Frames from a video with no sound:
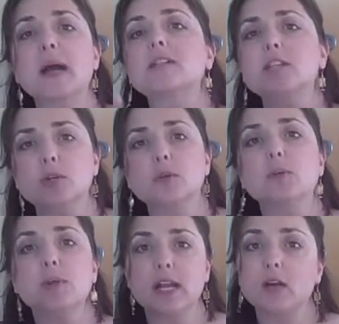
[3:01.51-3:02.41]
boxing you in
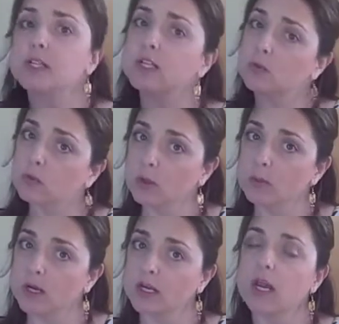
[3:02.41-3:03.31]
with an outdated rule
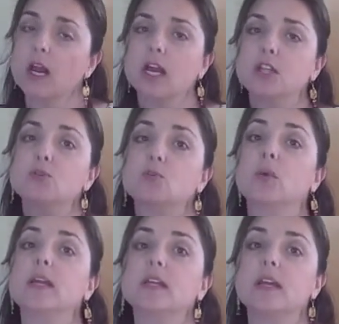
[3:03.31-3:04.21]
book, it's
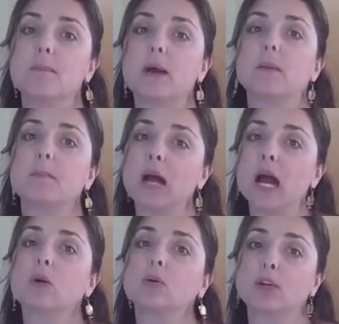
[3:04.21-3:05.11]
really about
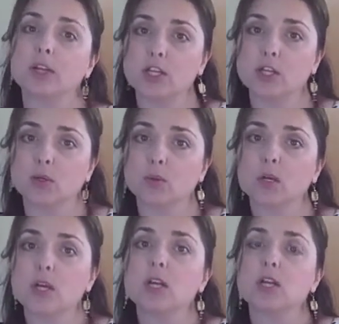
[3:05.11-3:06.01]
empowering you
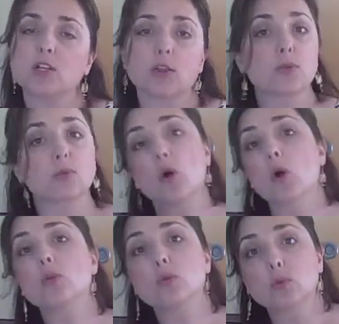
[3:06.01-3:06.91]
to
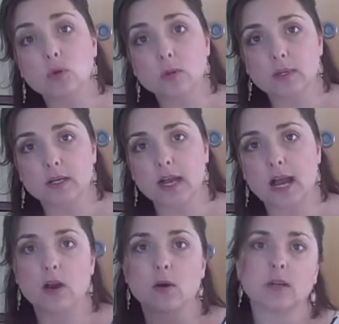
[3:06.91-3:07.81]
throw the rule book
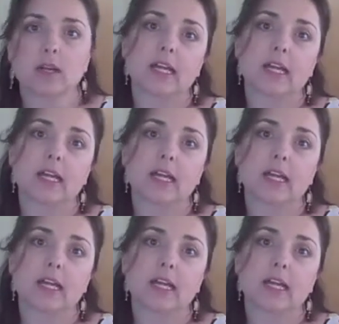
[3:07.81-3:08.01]
out,